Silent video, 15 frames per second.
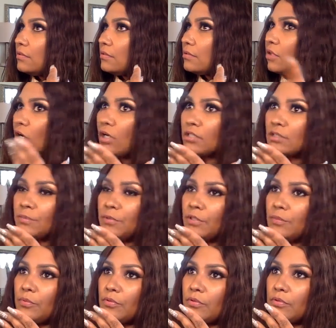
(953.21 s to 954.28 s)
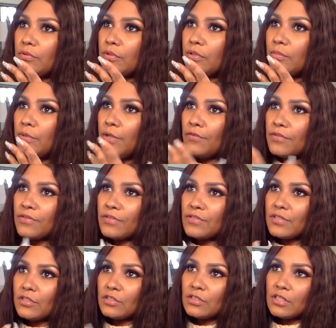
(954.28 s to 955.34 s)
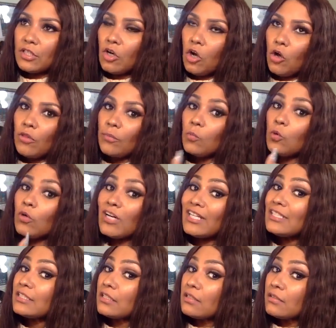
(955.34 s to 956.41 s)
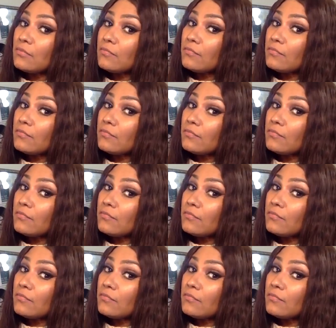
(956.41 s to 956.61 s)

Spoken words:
talk to people about this because they're just going to call them crazy.